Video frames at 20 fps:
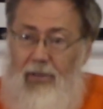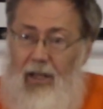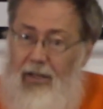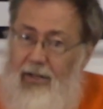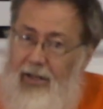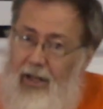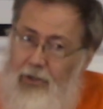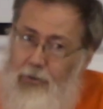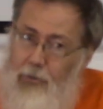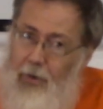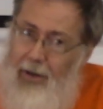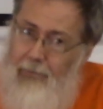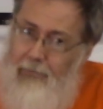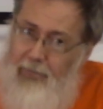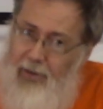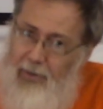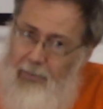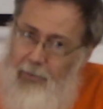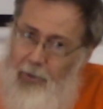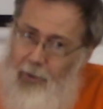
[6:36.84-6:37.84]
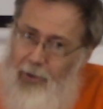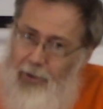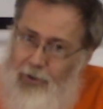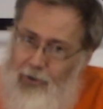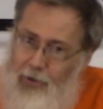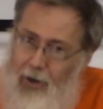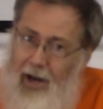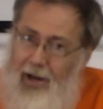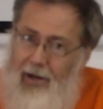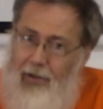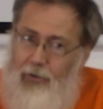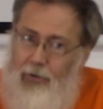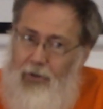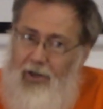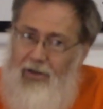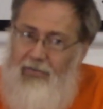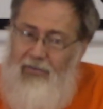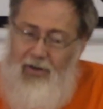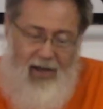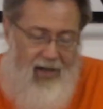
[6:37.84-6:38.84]
And that's why people are trying to
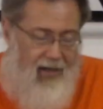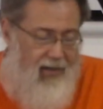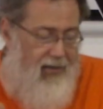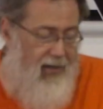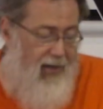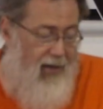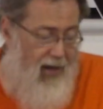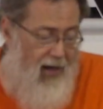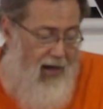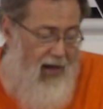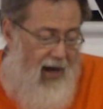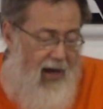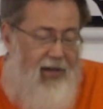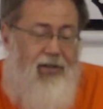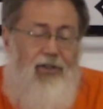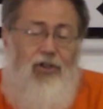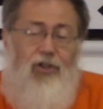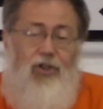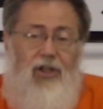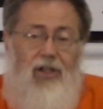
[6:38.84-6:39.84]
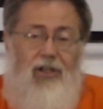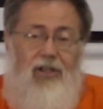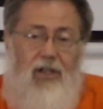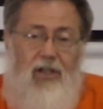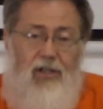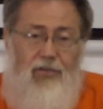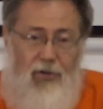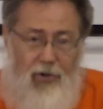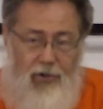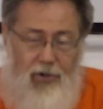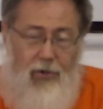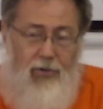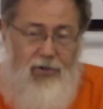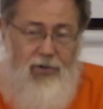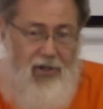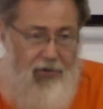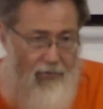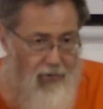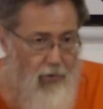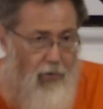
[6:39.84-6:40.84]
evade. And Jesus, for
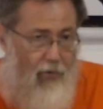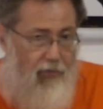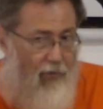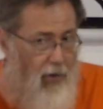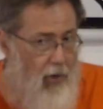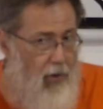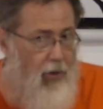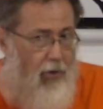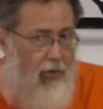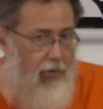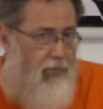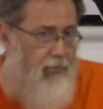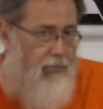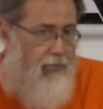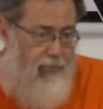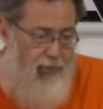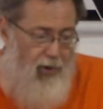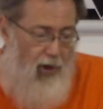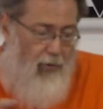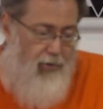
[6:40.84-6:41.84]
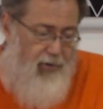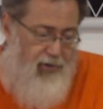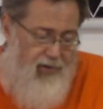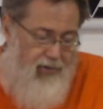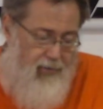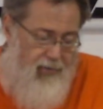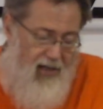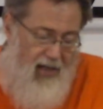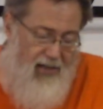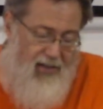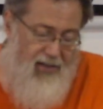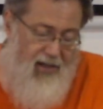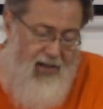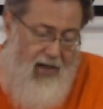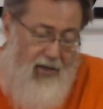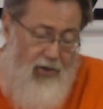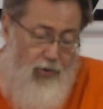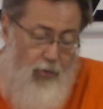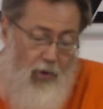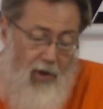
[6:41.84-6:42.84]
those of you who followed, those
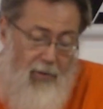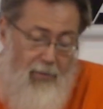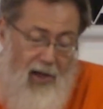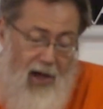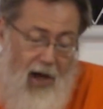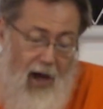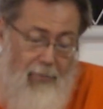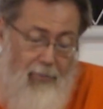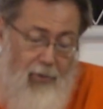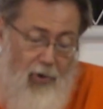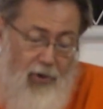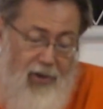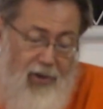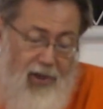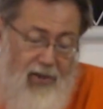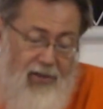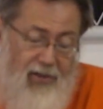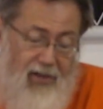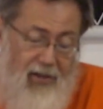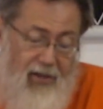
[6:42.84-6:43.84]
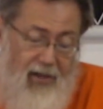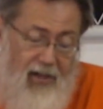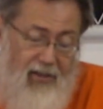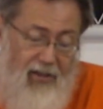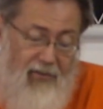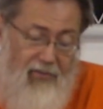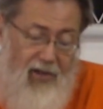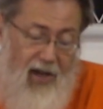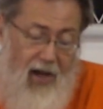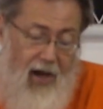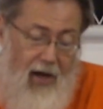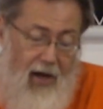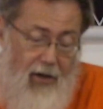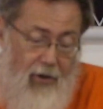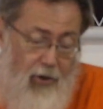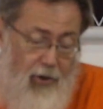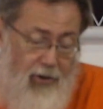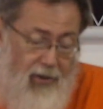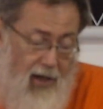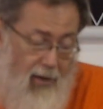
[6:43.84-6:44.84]
satsangs will be up on internet if they are
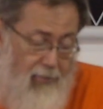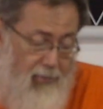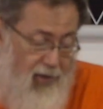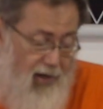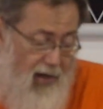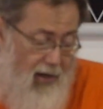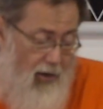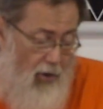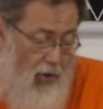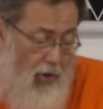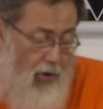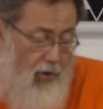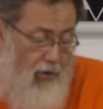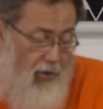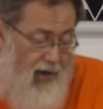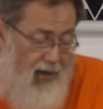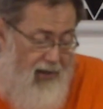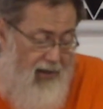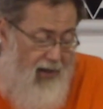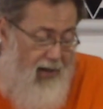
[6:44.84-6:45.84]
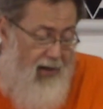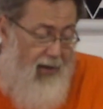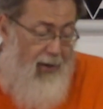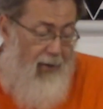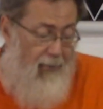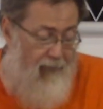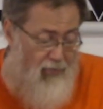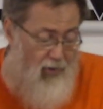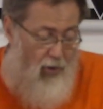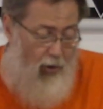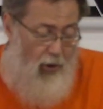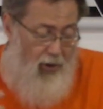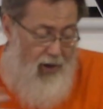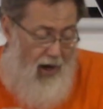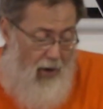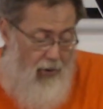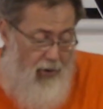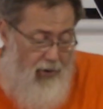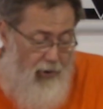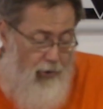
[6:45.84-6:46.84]
not up there already on
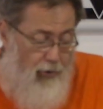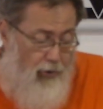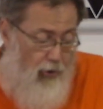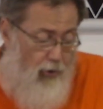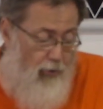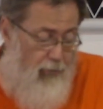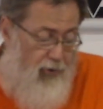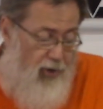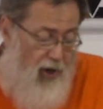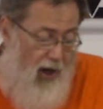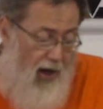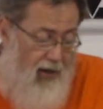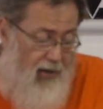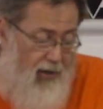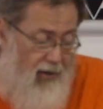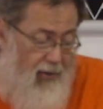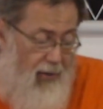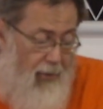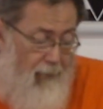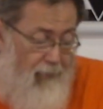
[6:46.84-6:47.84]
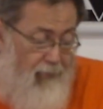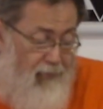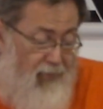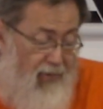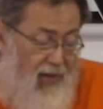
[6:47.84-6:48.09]
our YouTube channel.